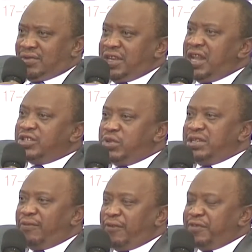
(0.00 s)
The year
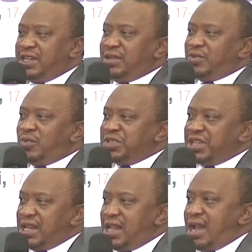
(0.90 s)
2015 was
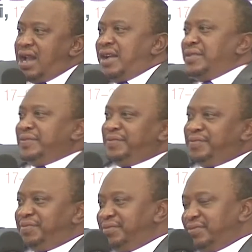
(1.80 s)
a year
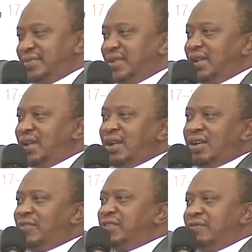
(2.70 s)

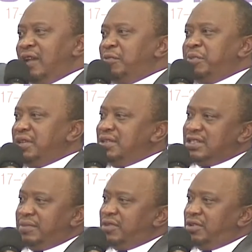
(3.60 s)
of developing
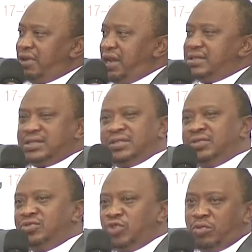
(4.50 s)
some great,
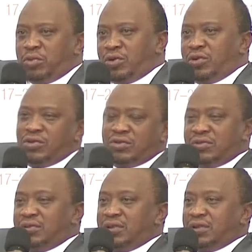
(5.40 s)

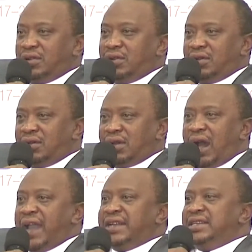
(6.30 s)
noble
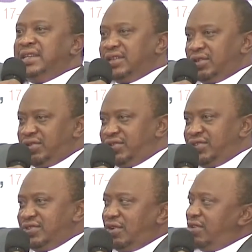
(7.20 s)

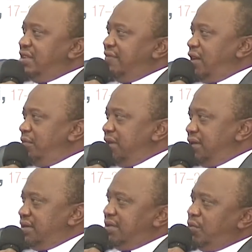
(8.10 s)
ideals on
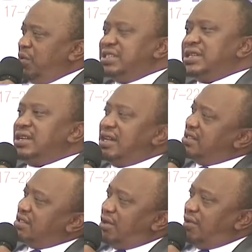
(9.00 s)
development. We set
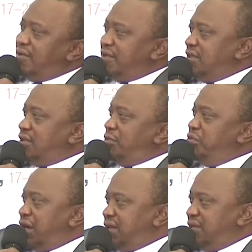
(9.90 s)
ourselves
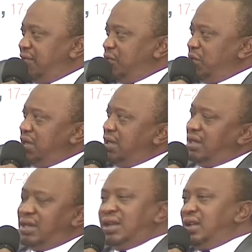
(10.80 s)
objectives. We